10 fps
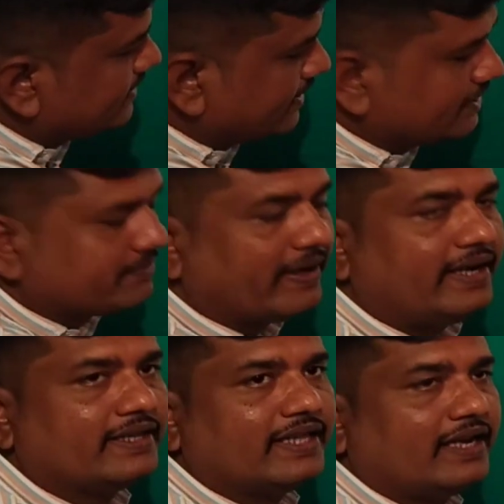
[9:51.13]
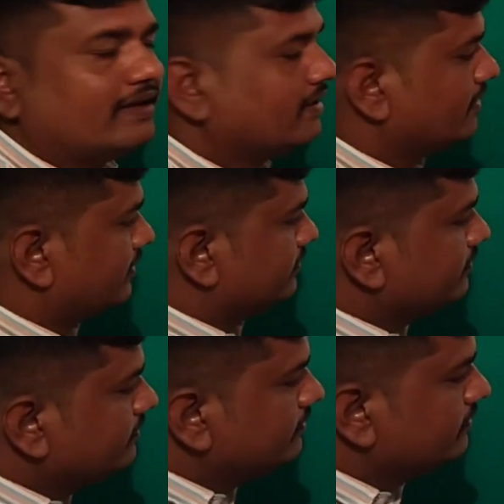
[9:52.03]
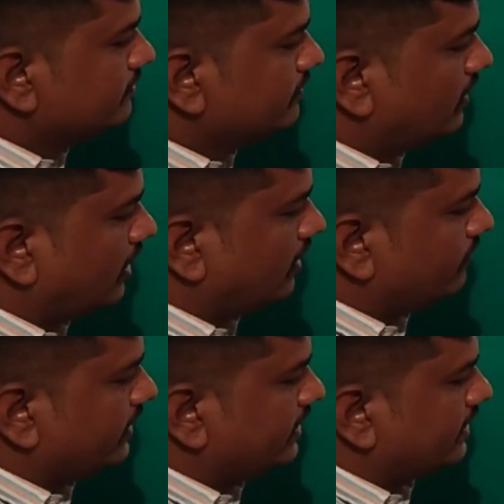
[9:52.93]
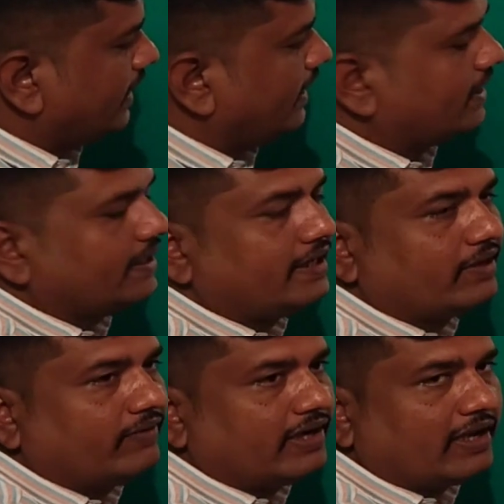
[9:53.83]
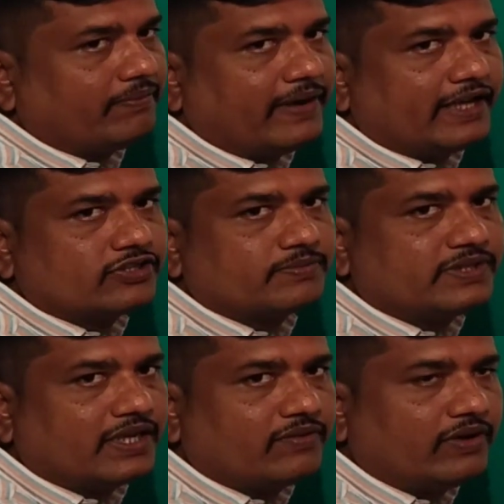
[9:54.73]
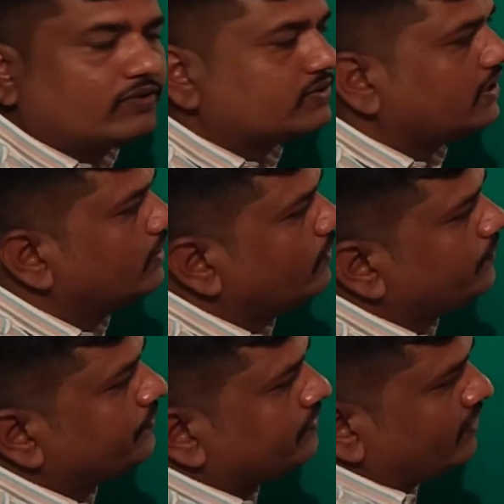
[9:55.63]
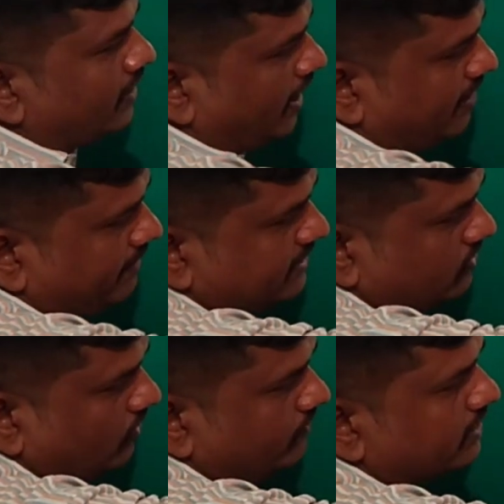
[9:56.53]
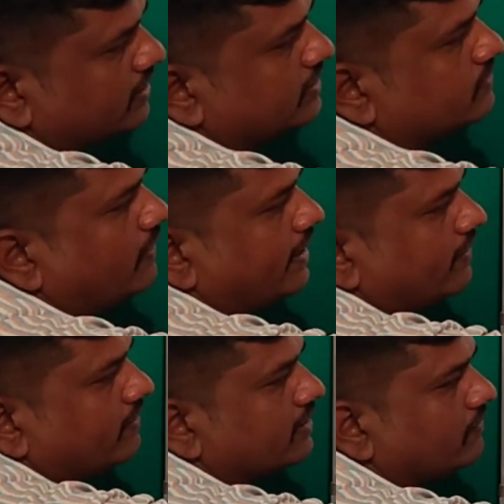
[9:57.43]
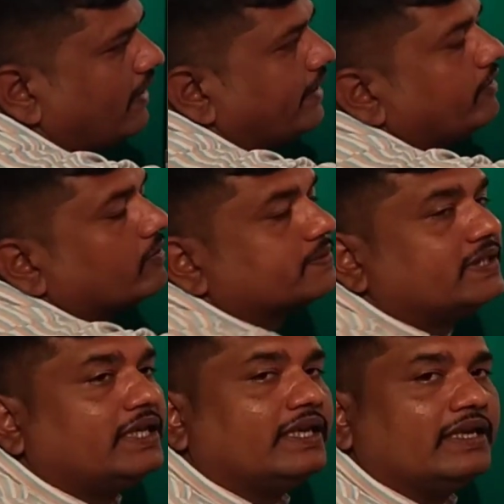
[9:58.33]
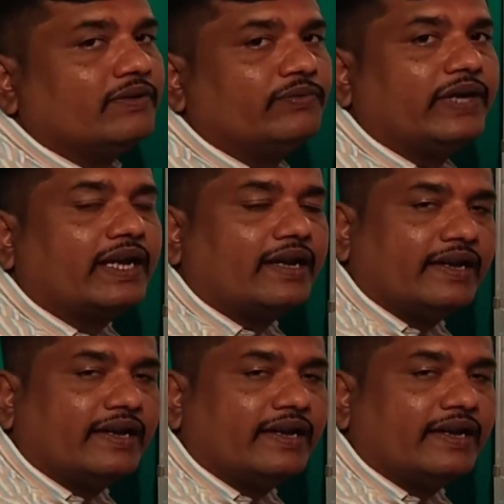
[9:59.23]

are satisfied, then we directly equate f dash of c equal to 0. and by solving this, whatever the value of c we are